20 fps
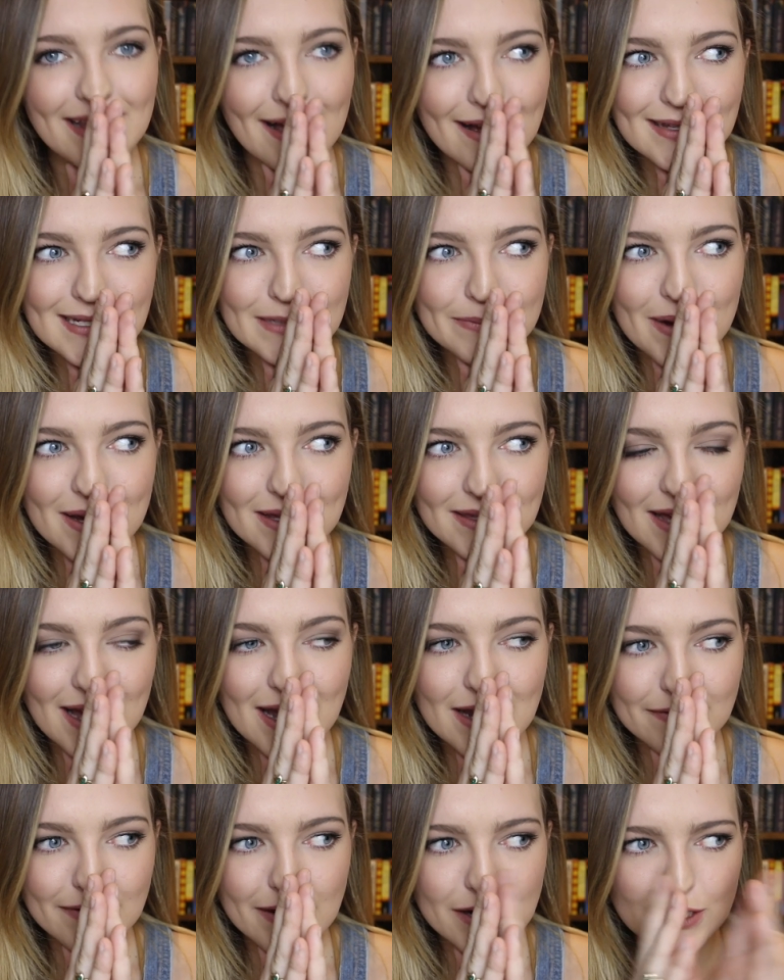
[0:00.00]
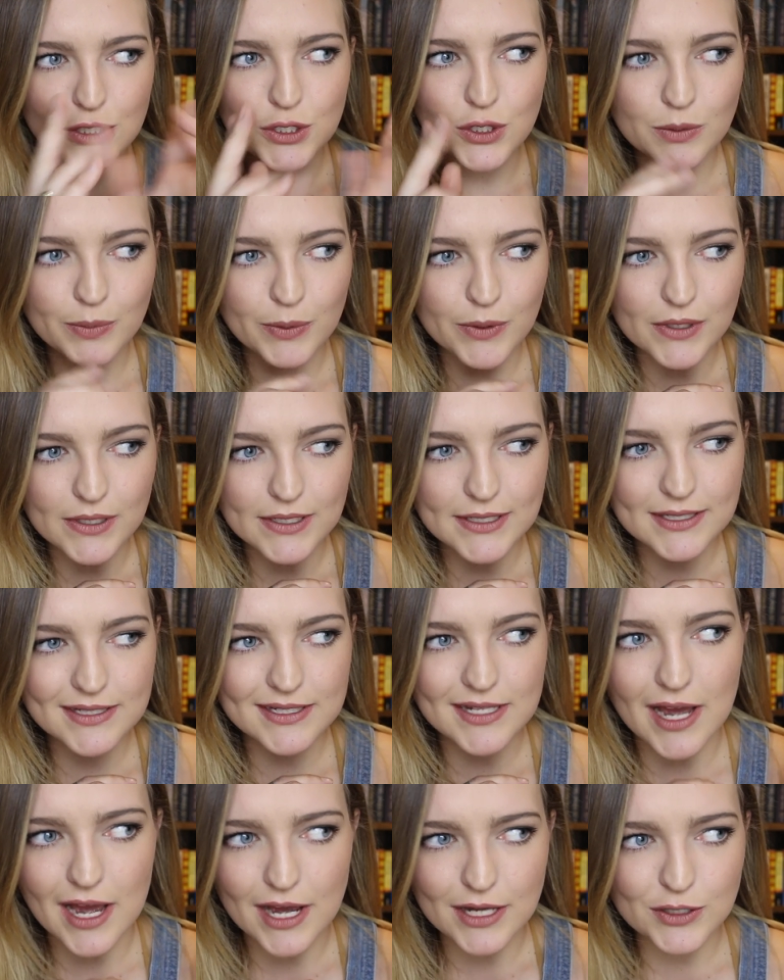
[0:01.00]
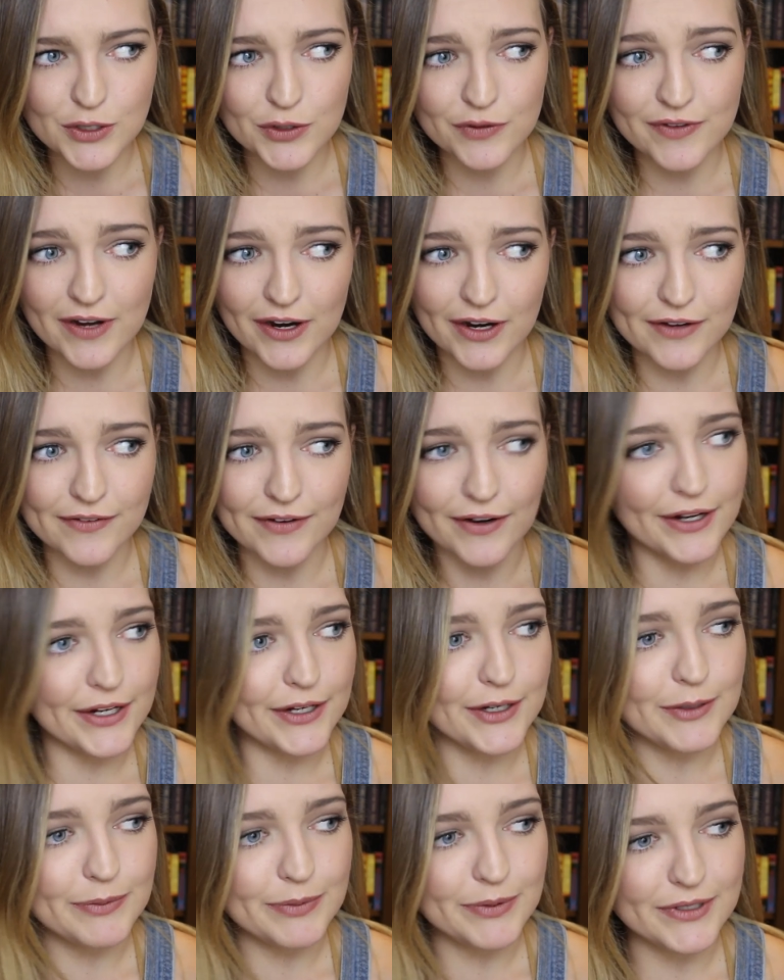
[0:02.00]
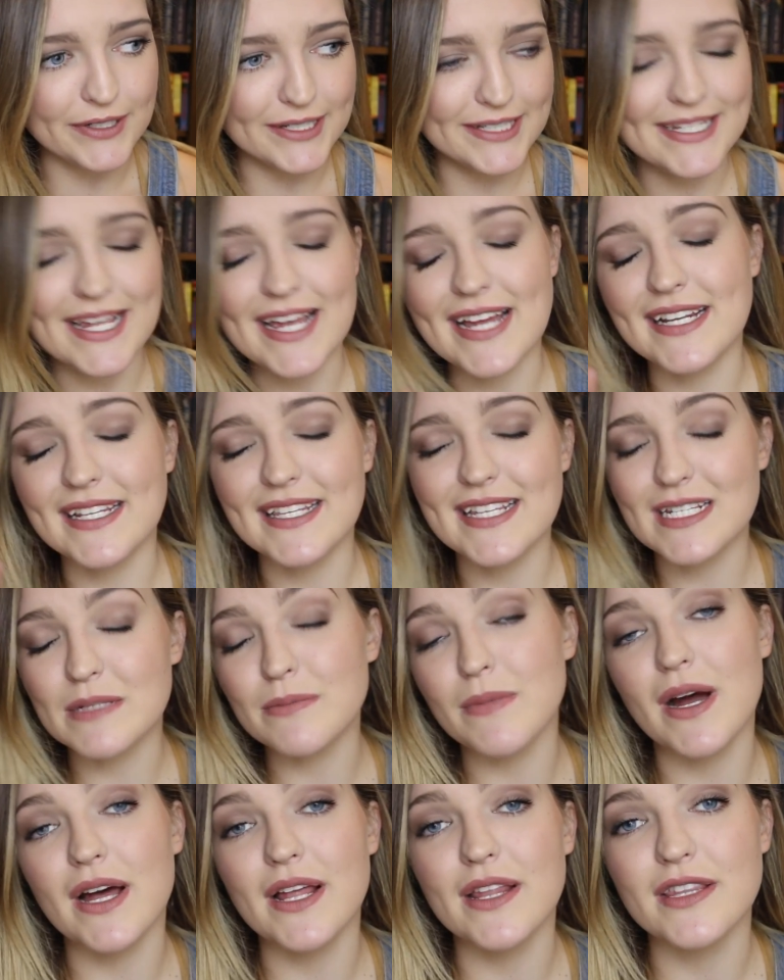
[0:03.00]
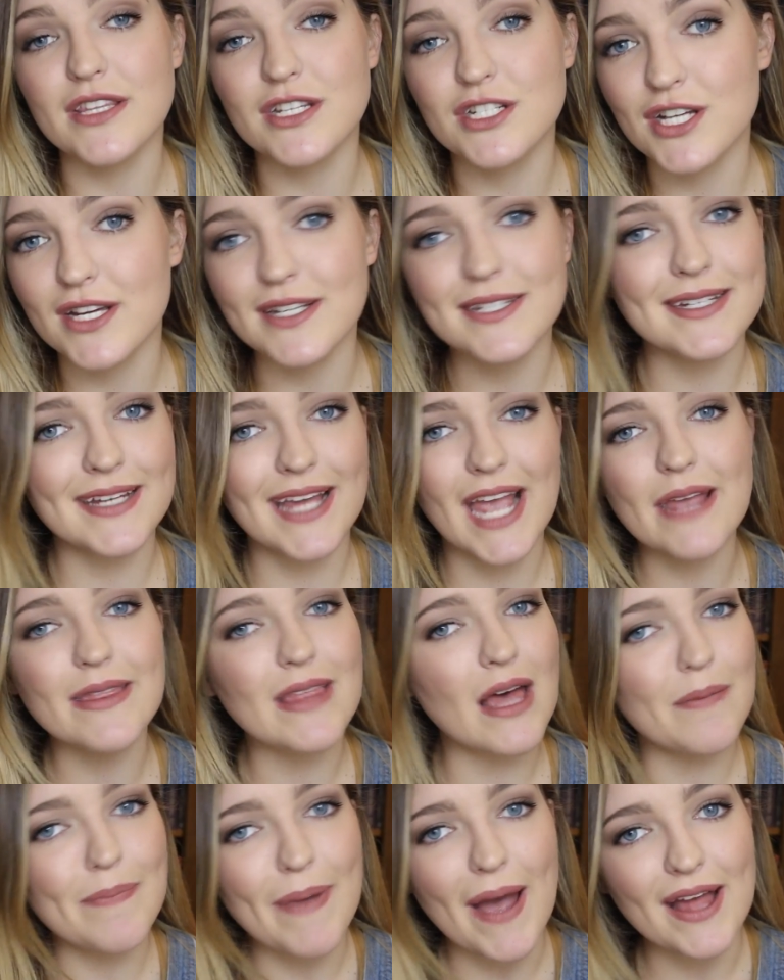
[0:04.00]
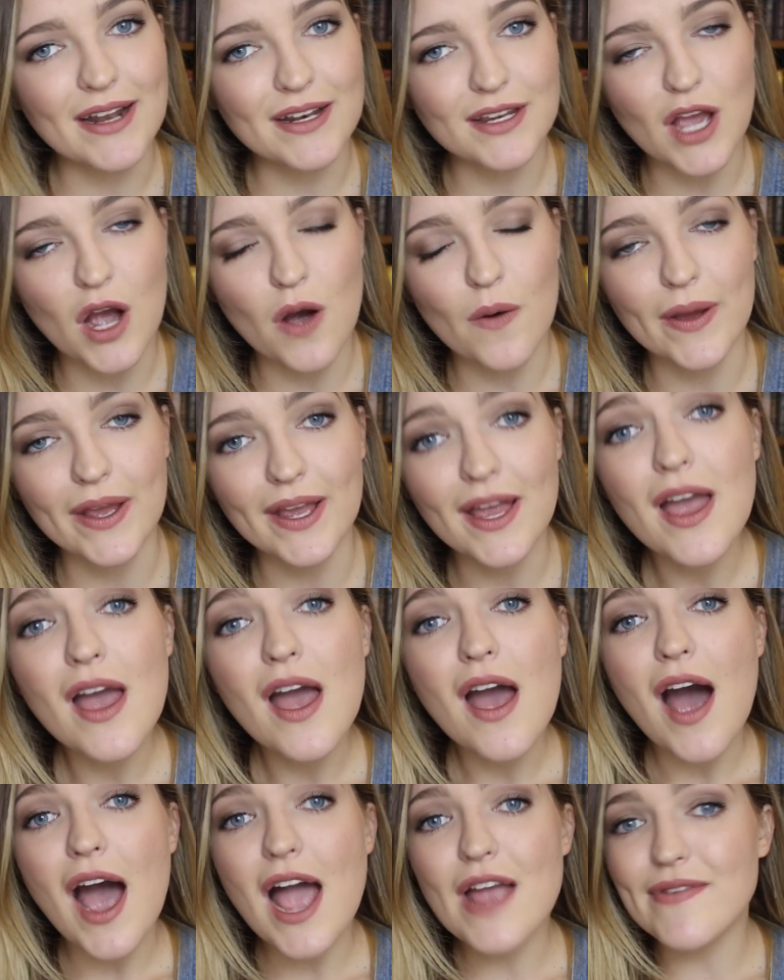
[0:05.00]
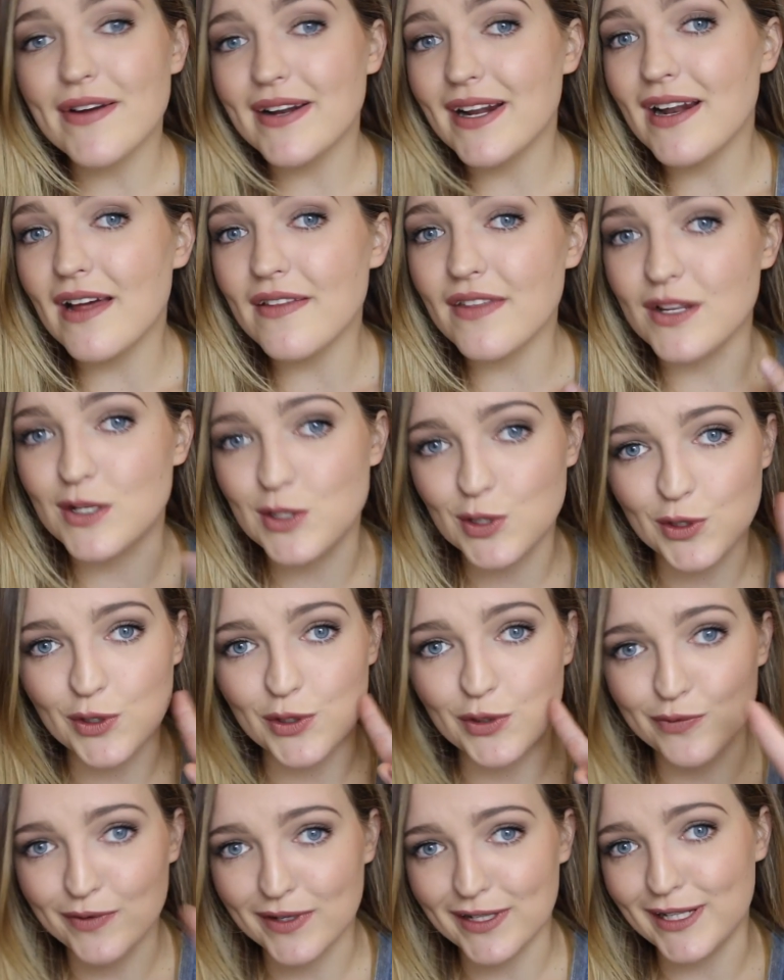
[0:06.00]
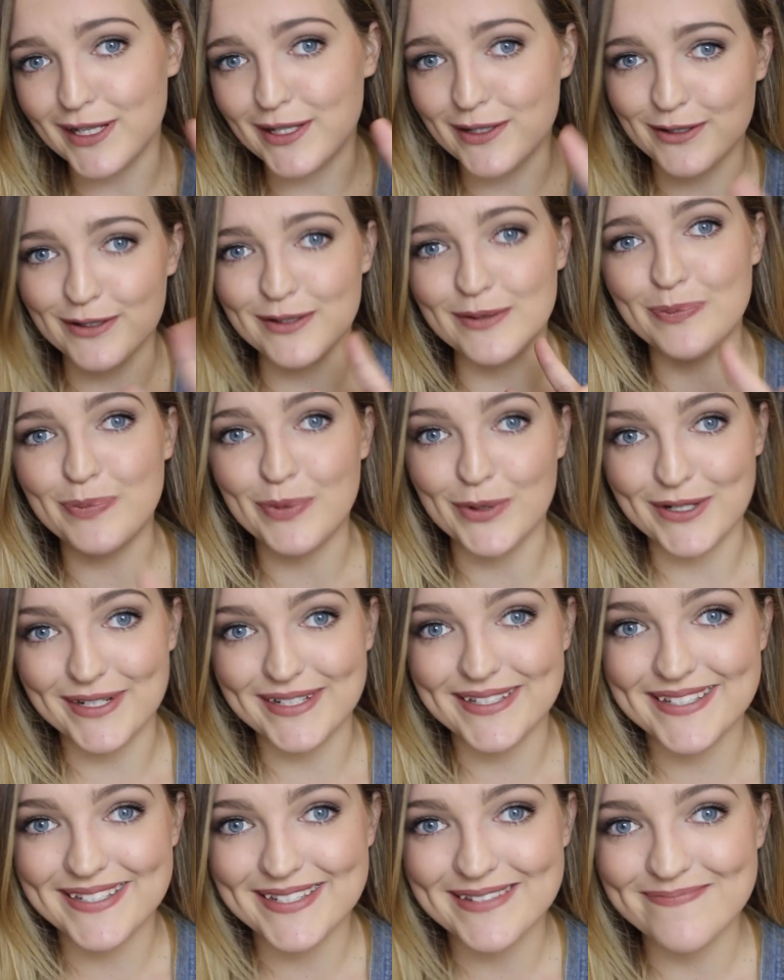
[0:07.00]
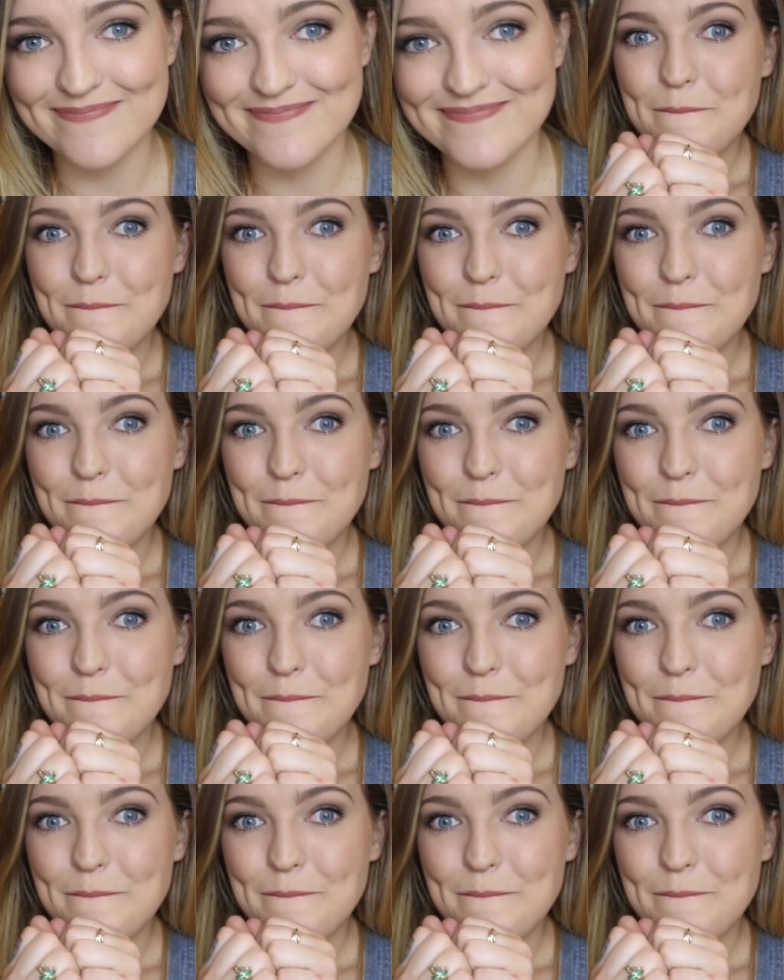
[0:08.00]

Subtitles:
Last month I read two books, two very, very good books, and this month, just to keep that pattern going, I read another two really good books.